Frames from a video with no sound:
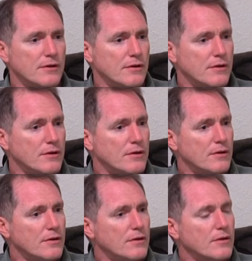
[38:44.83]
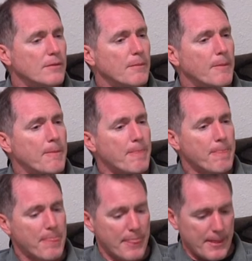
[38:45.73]
Sure. Um,
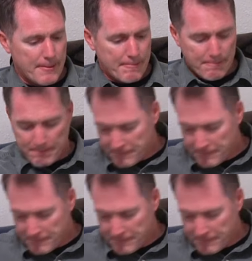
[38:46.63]
James